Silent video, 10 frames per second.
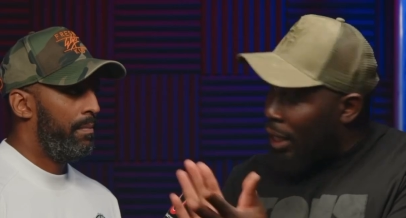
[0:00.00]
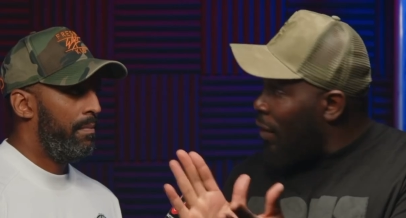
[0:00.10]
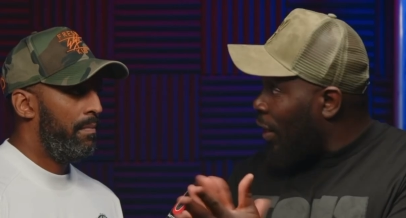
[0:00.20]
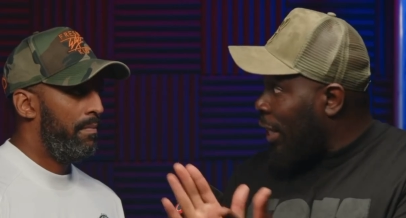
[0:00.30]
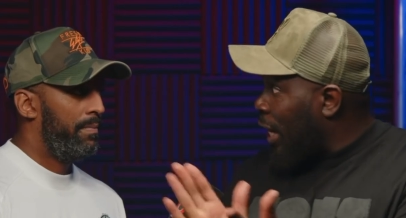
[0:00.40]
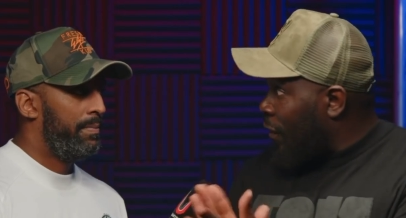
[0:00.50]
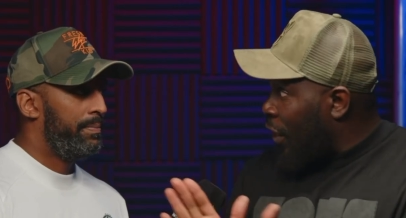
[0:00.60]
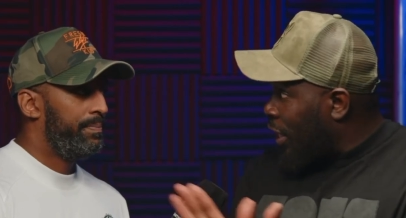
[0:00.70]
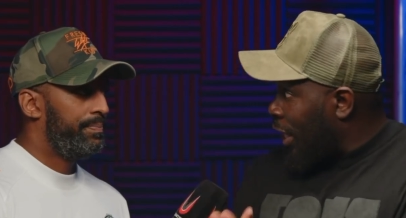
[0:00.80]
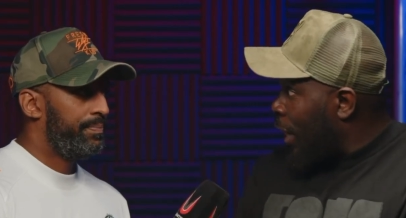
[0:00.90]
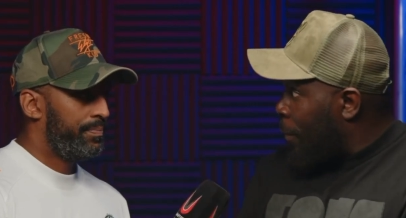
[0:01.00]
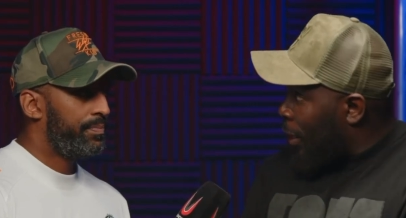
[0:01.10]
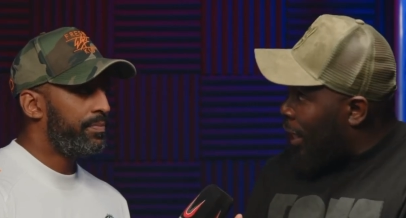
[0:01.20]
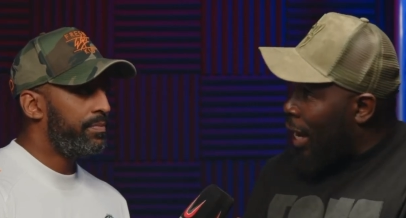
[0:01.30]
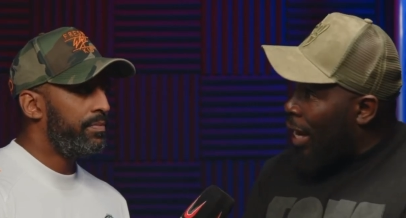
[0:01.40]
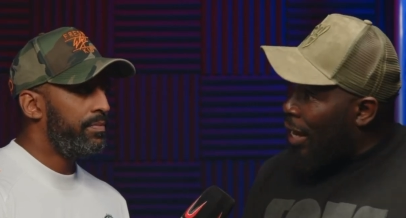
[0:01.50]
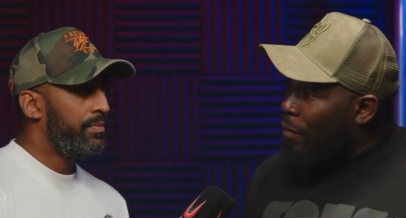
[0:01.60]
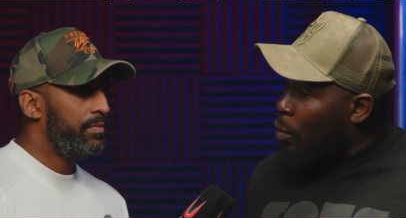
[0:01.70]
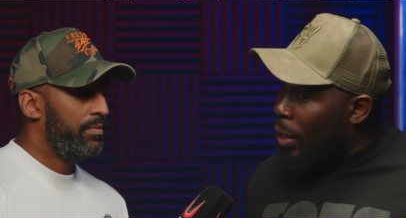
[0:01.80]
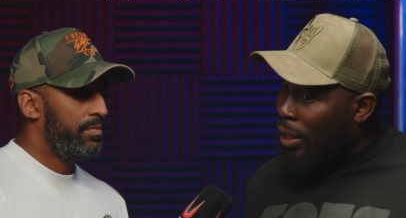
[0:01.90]
Speaker 1: give us anything to keep it there. Even
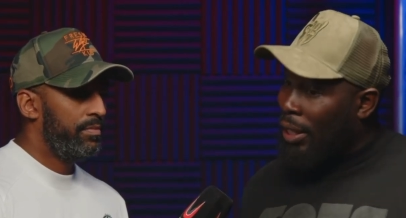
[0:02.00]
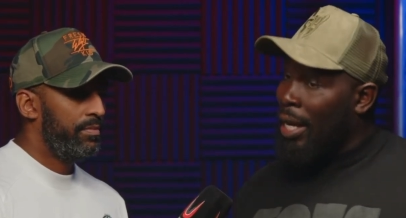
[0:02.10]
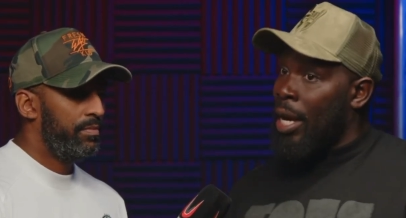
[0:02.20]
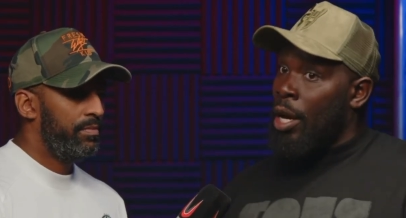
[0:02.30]
when I say